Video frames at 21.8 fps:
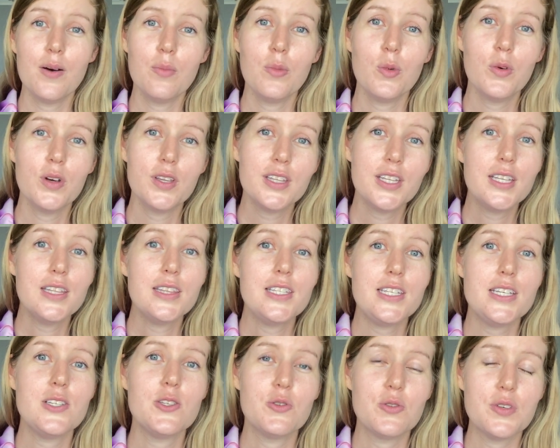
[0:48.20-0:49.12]
within
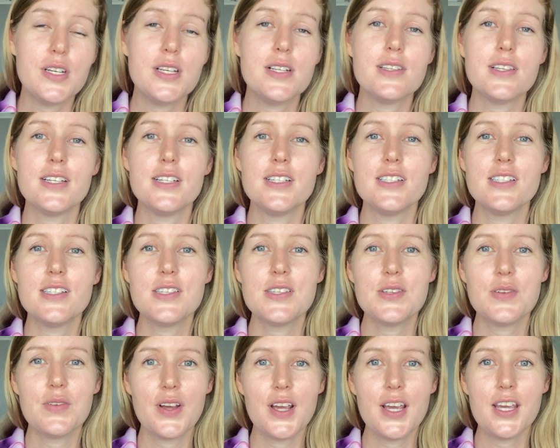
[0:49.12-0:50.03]
these
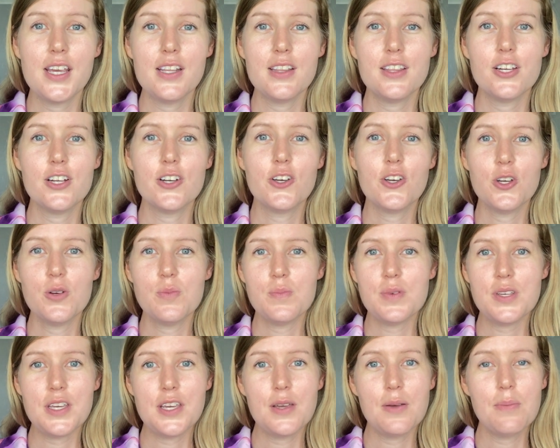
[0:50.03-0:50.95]
reasons, right, there could
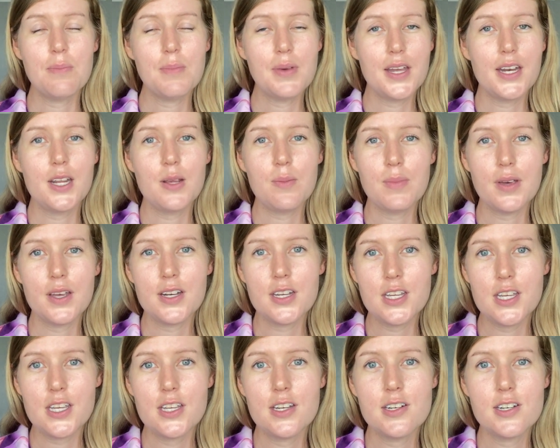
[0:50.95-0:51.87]
be
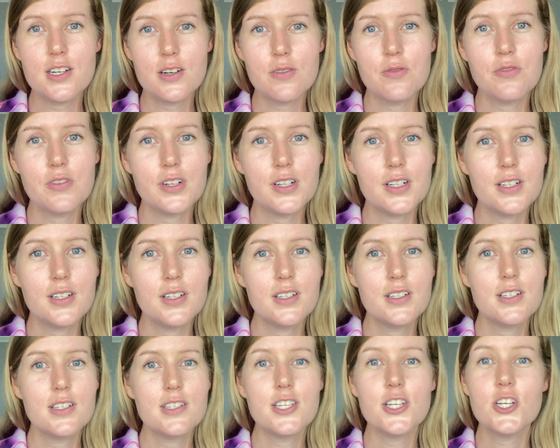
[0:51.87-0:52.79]
many different
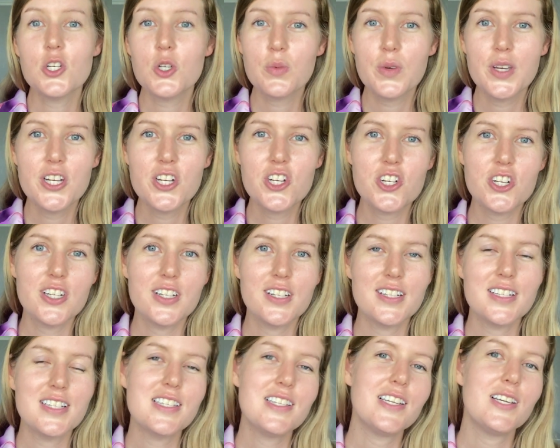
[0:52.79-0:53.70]

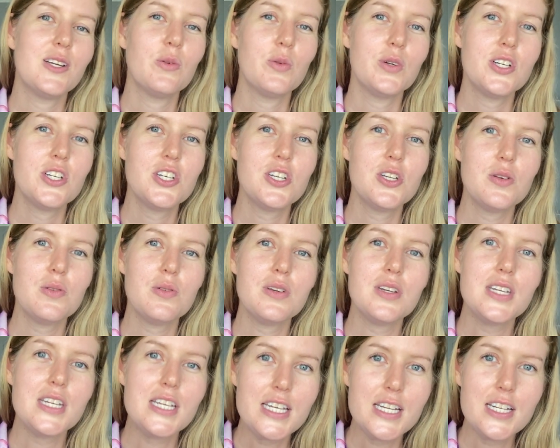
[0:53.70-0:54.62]
situations in which you
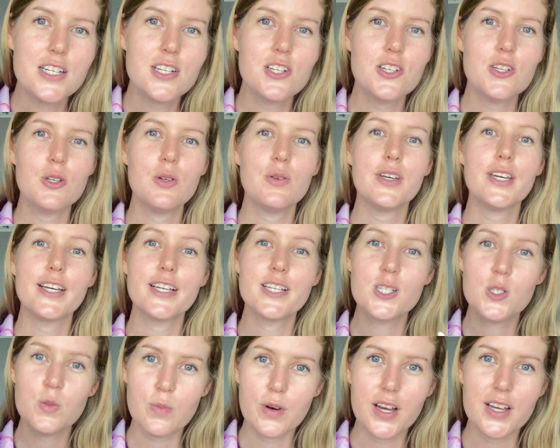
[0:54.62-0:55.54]
need to
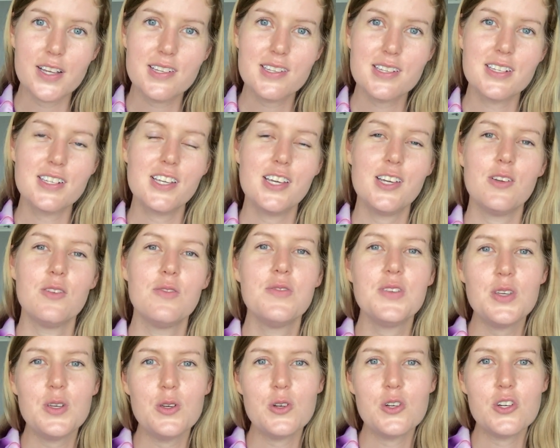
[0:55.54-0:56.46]
express
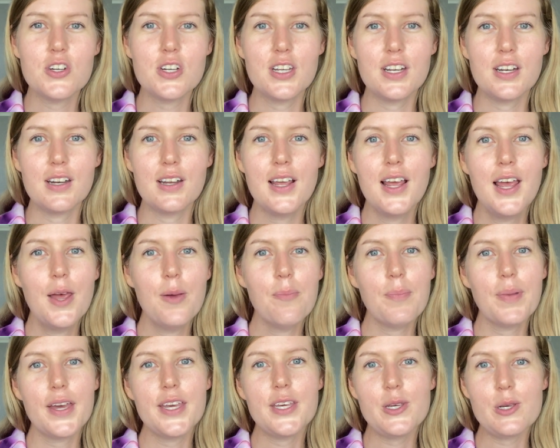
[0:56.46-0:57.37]
confusion
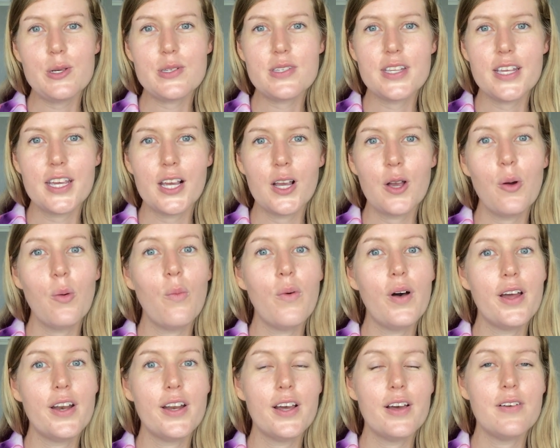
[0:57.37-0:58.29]
by using
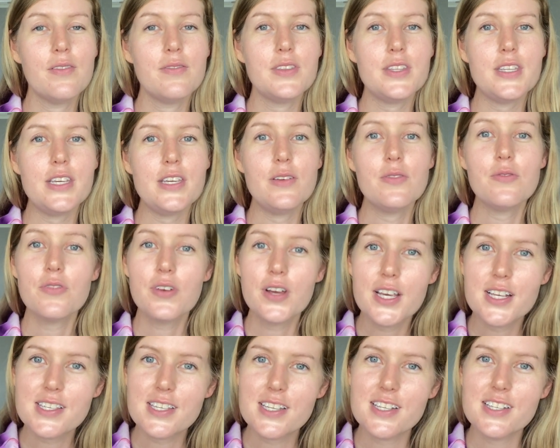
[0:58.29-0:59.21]
one of the
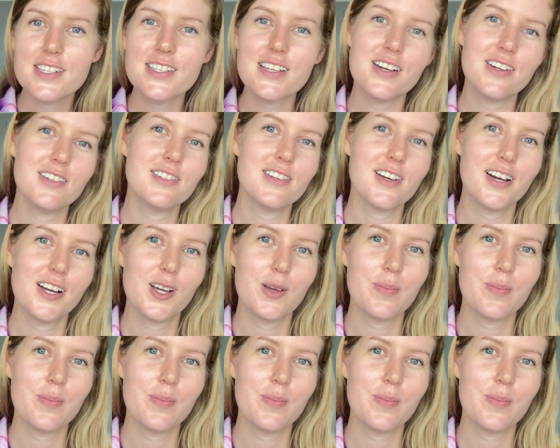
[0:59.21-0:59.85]
phrases I'll talk